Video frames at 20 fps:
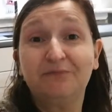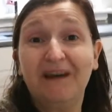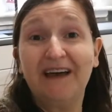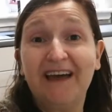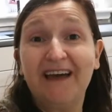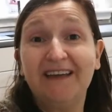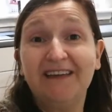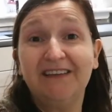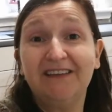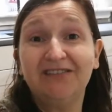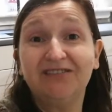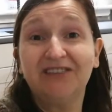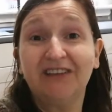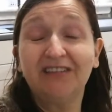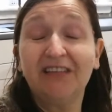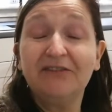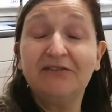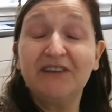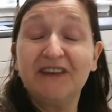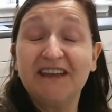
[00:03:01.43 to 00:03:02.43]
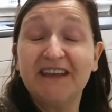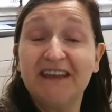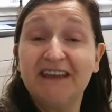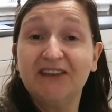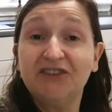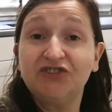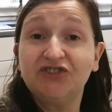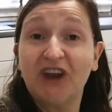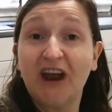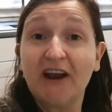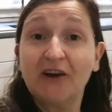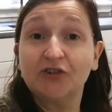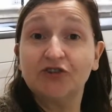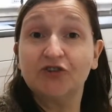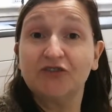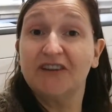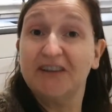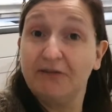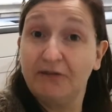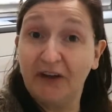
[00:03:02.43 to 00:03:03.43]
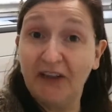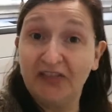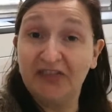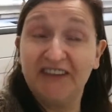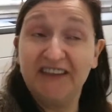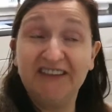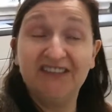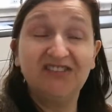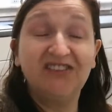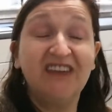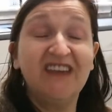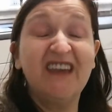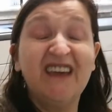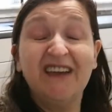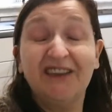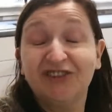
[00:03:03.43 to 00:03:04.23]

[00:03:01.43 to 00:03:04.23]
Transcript: my delivery charge refunded.